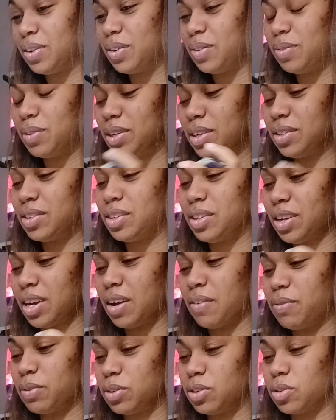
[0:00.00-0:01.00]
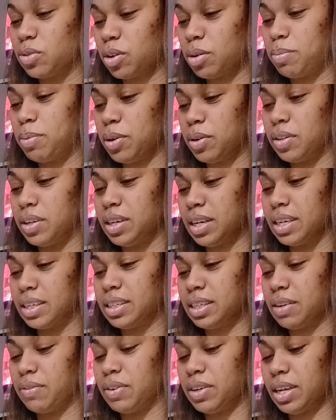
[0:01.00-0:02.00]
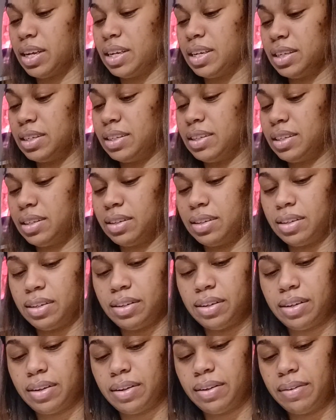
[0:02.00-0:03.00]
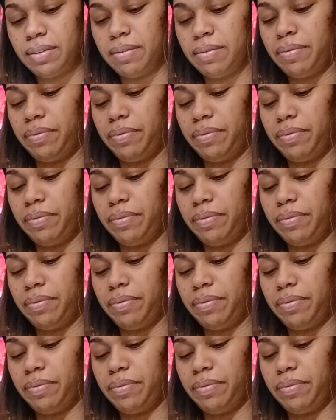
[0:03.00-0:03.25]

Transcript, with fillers: What else do you have for Scorpio in the next seven days?